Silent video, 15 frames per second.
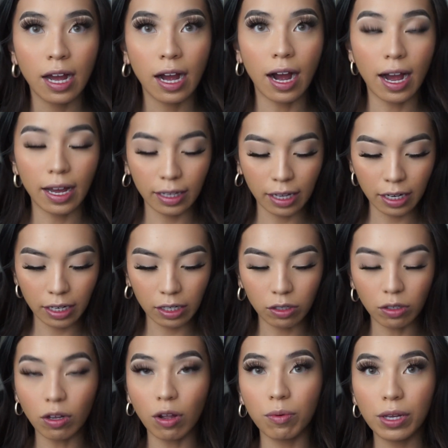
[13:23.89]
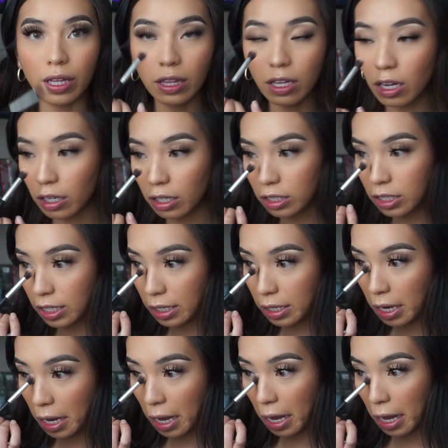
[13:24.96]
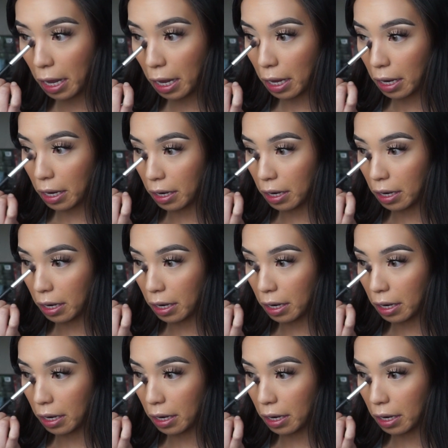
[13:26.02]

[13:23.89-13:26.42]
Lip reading: highlighted glowy look today.